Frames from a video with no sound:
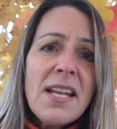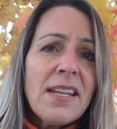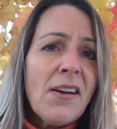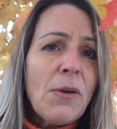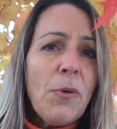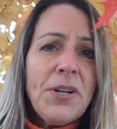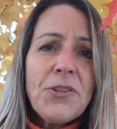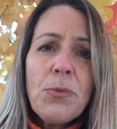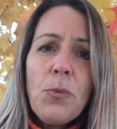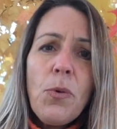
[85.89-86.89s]
Now I
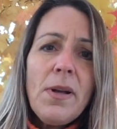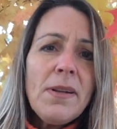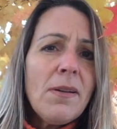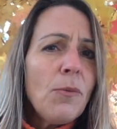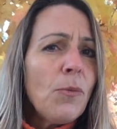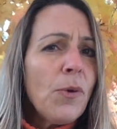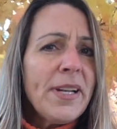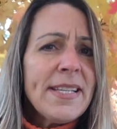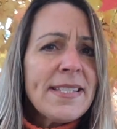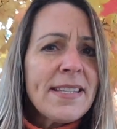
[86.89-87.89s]
wondered, what
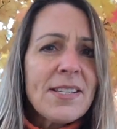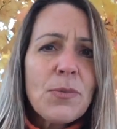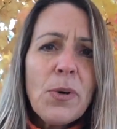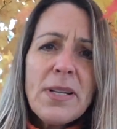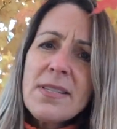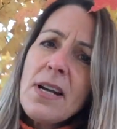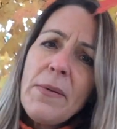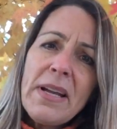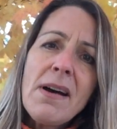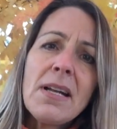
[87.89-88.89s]
is this? What is
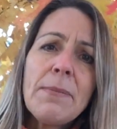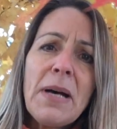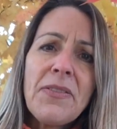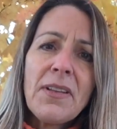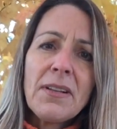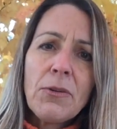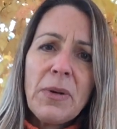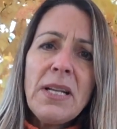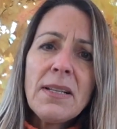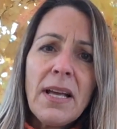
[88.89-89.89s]
going on about the
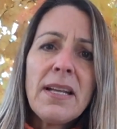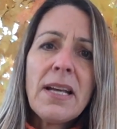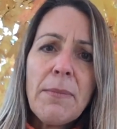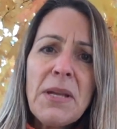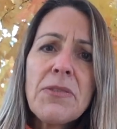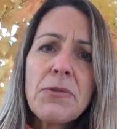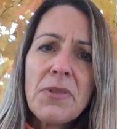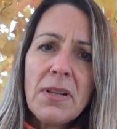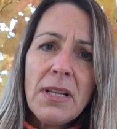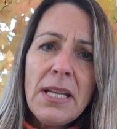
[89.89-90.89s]
green light coming through
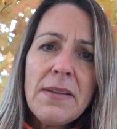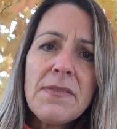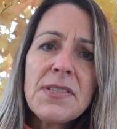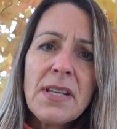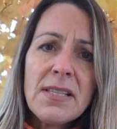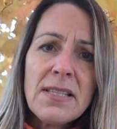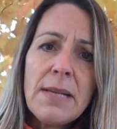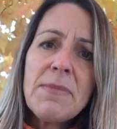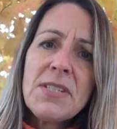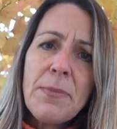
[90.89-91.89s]
the leaves that
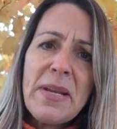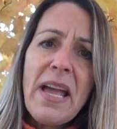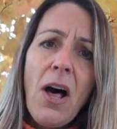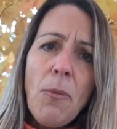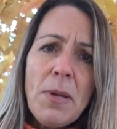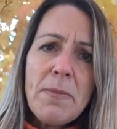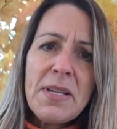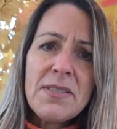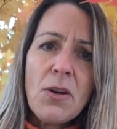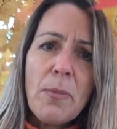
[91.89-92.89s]
seems to be helping me
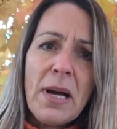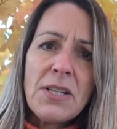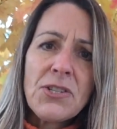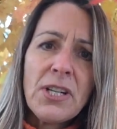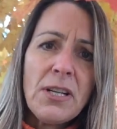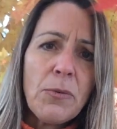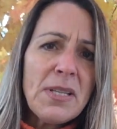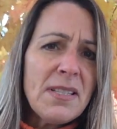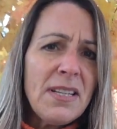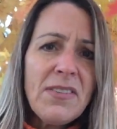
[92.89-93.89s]
so much? And it
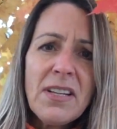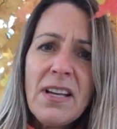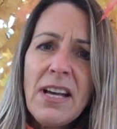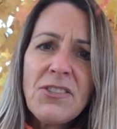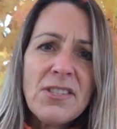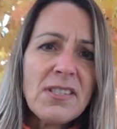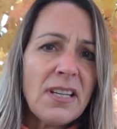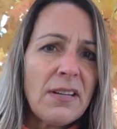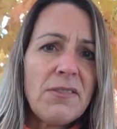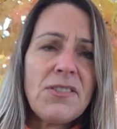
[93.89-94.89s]
wasn't even a conscious
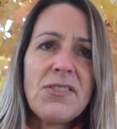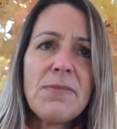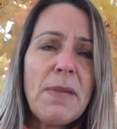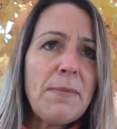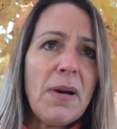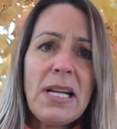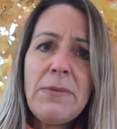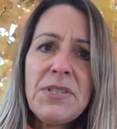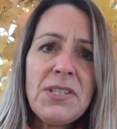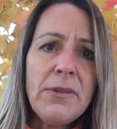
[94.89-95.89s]
thing. It was just my body
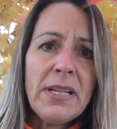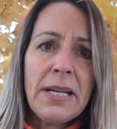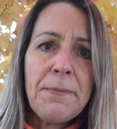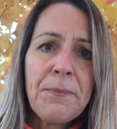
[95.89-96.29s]
was doing it.